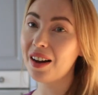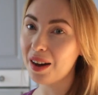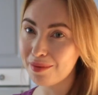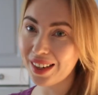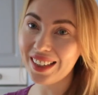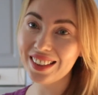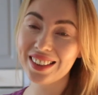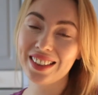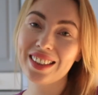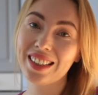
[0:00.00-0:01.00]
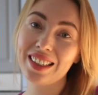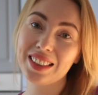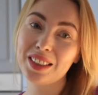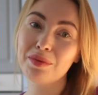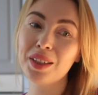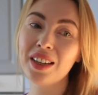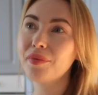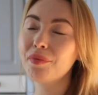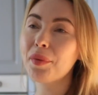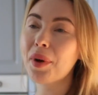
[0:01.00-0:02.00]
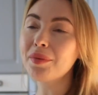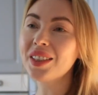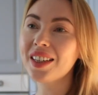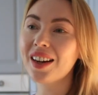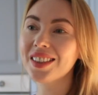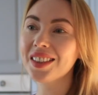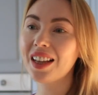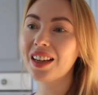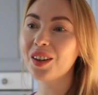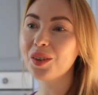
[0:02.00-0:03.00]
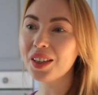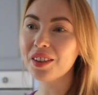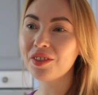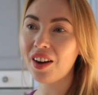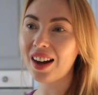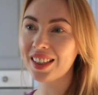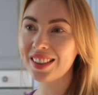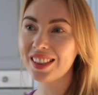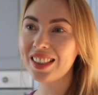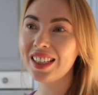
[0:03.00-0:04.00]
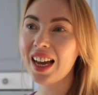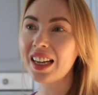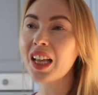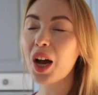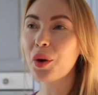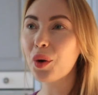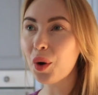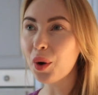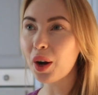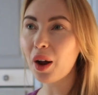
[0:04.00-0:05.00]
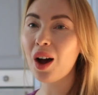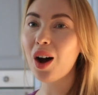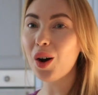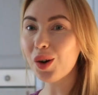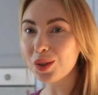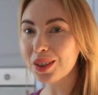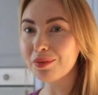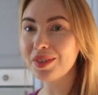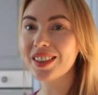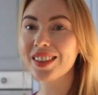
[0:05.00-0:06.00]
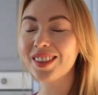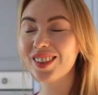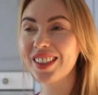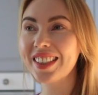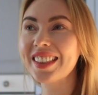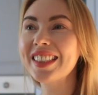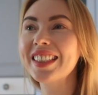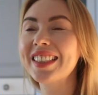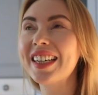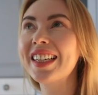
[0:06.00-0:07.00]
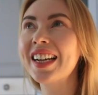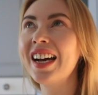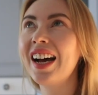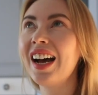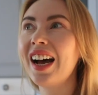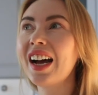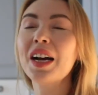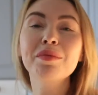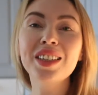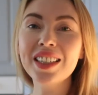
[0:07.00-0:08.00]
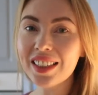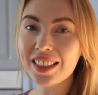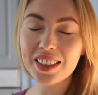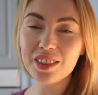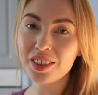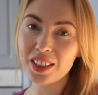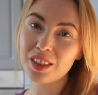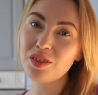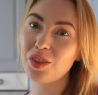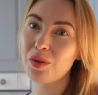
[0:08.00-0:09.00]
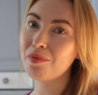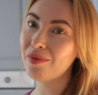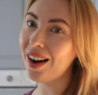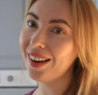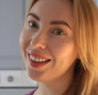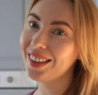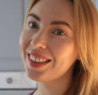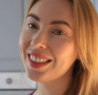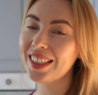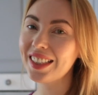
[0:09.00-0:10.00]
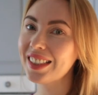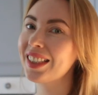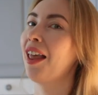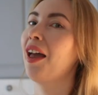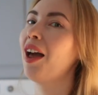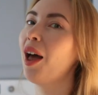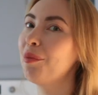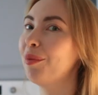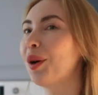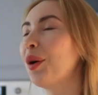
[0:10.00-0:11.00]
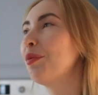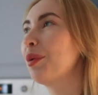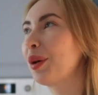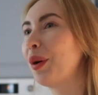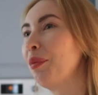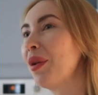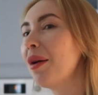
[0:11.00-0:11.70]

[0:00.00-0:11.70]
amazing recipe. My mom, she has like a cookie factory, and her oatmeal cookies, they're completely different from mine, and she is like a pro pro.